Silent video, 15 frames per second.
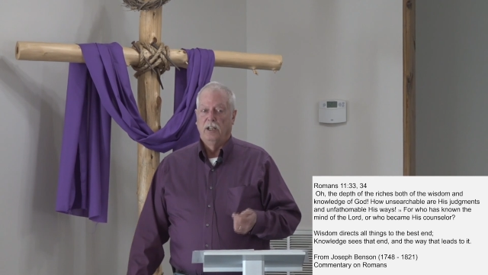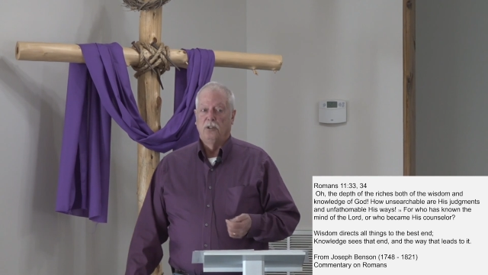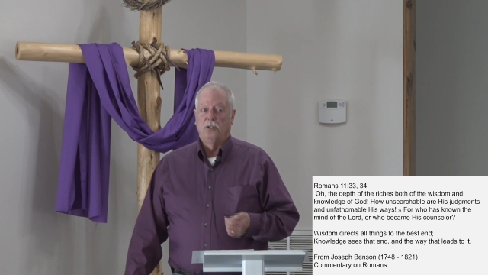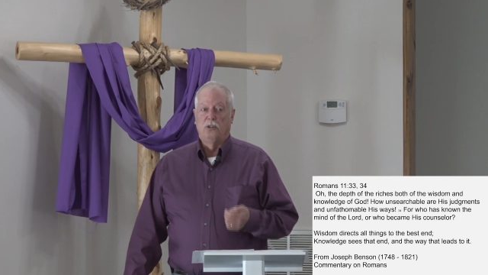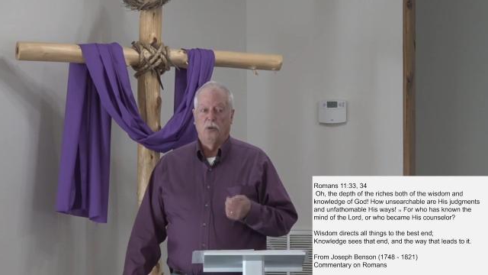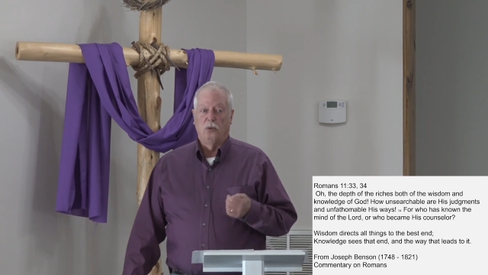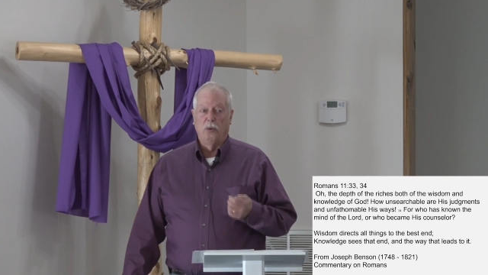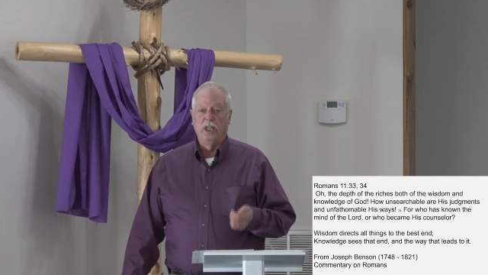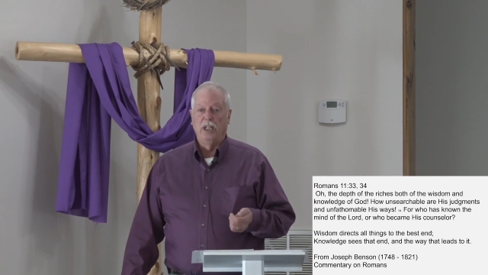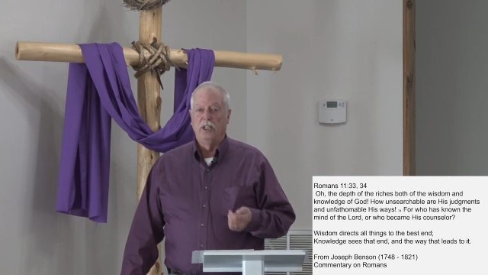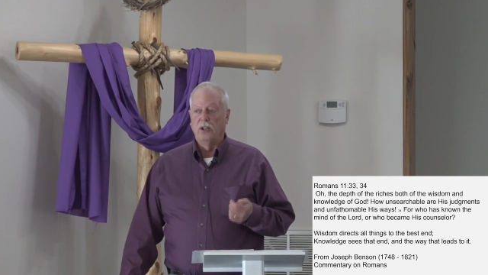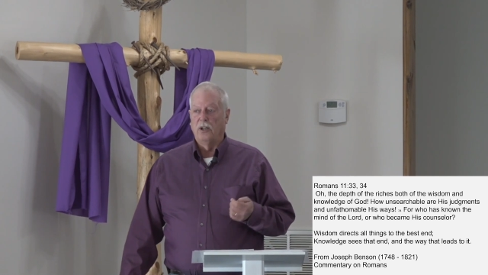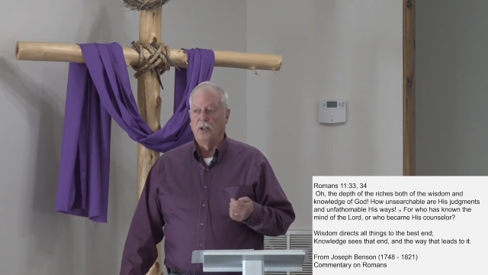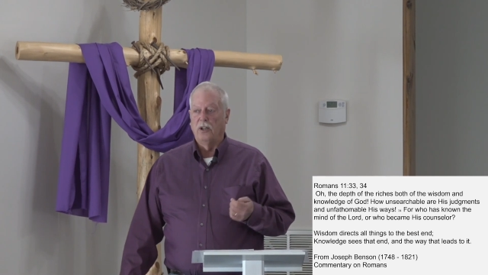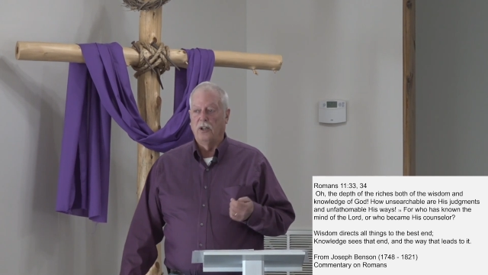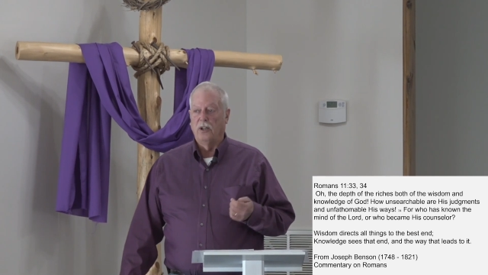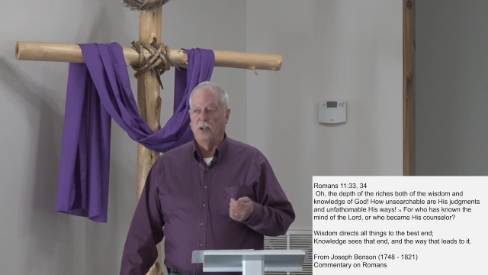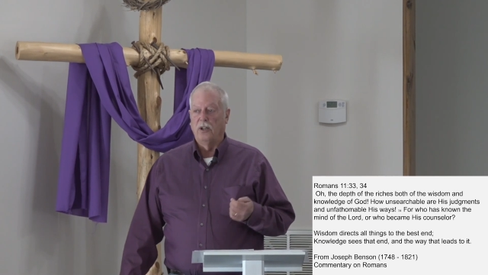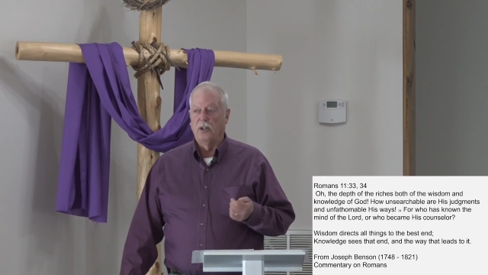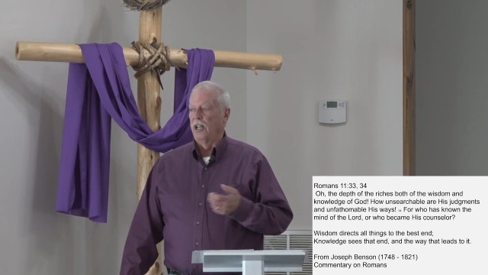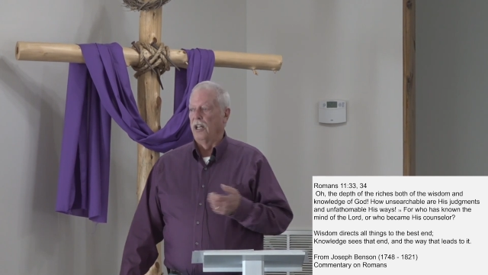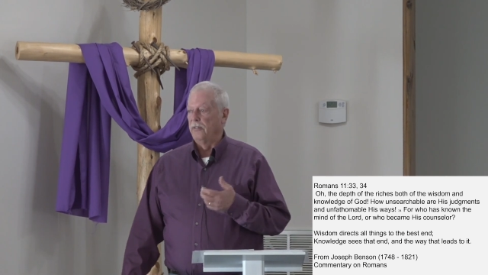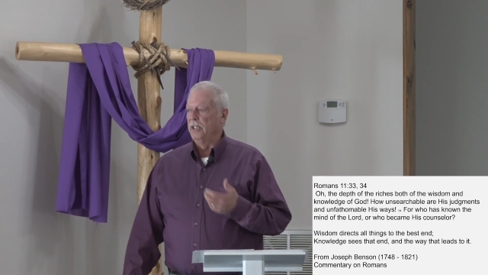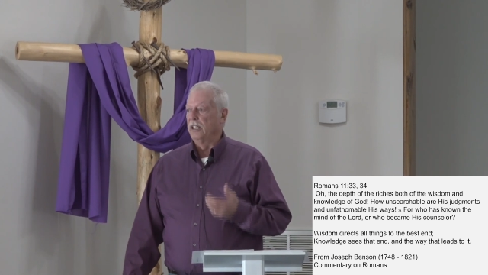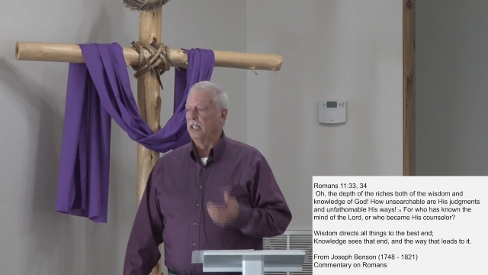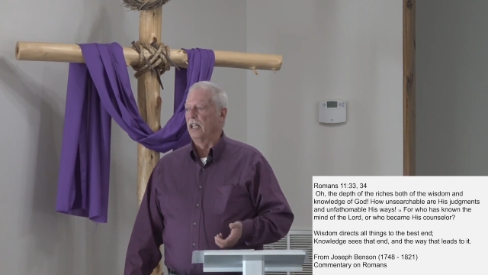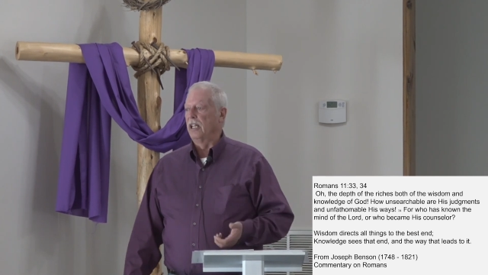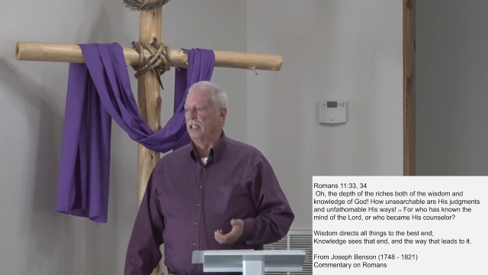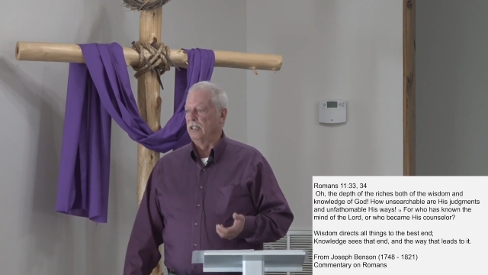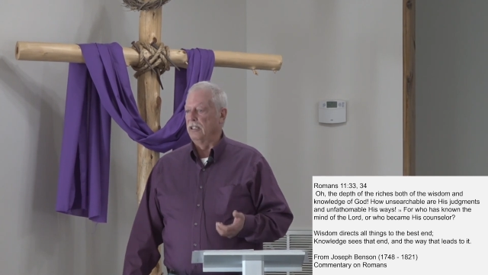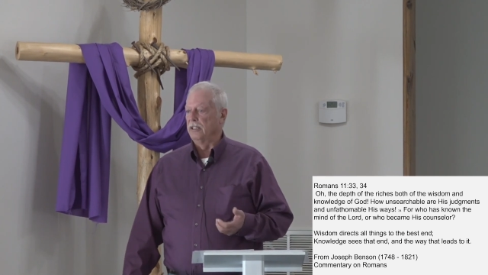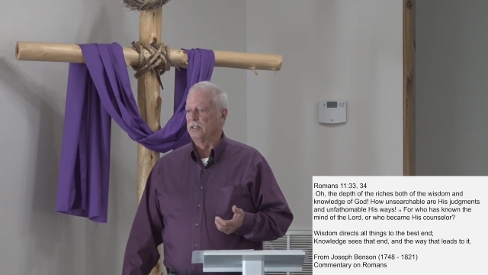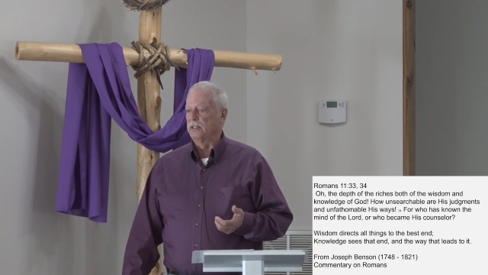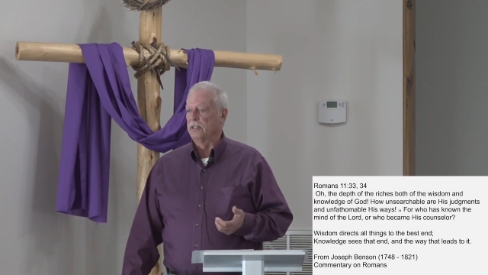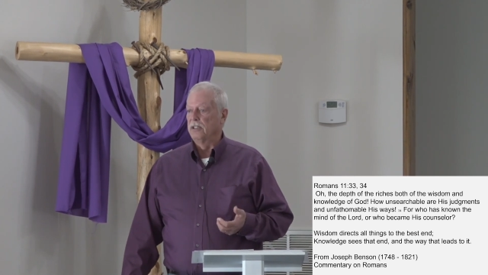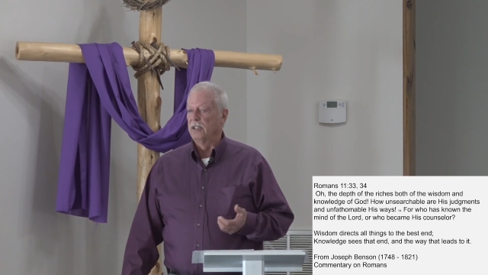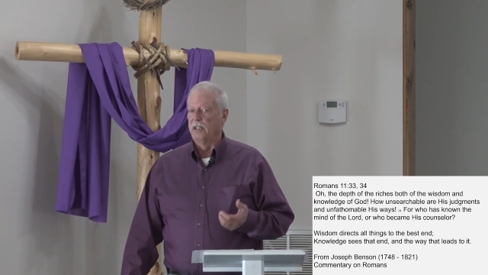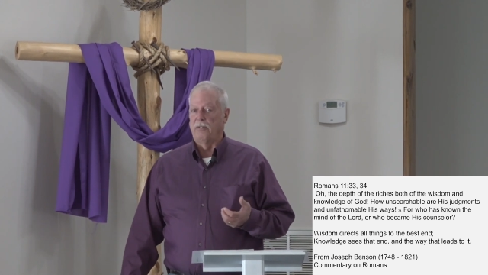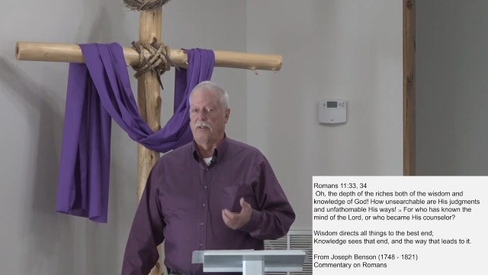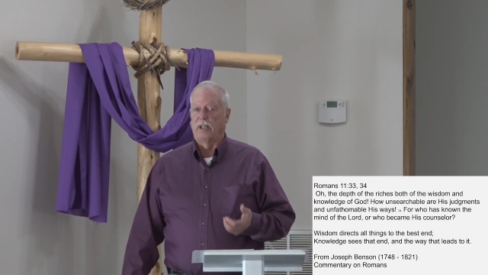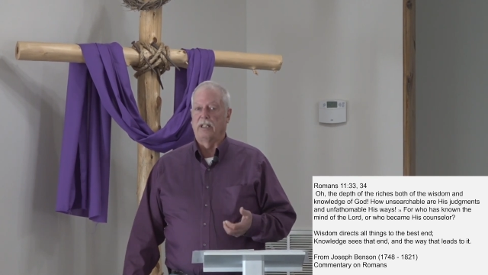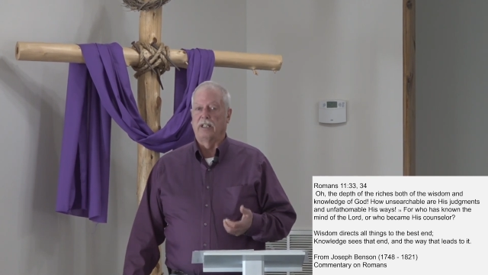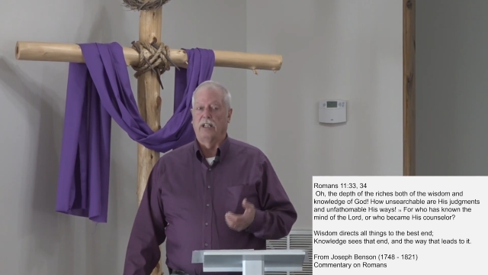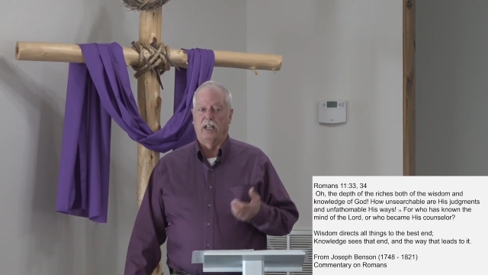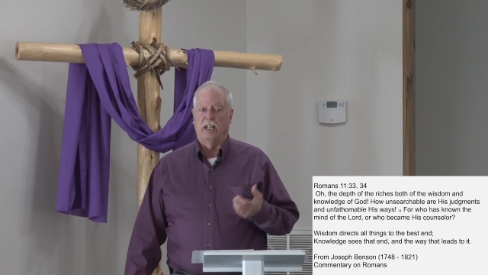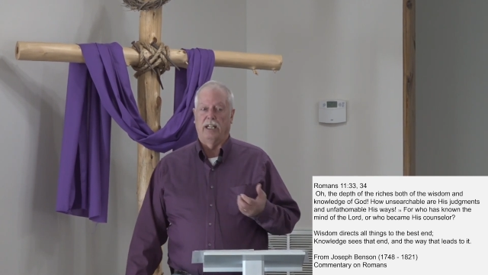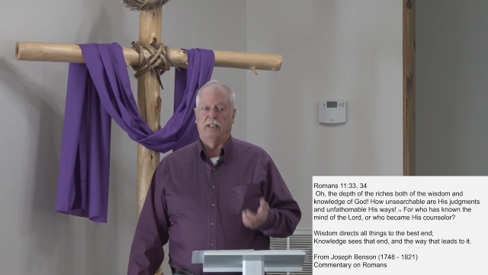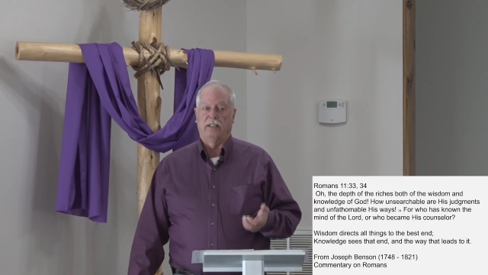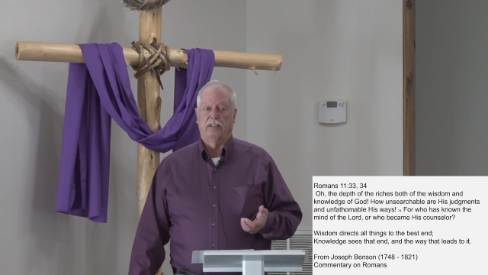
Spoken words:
Do we know the loving kindness of our God?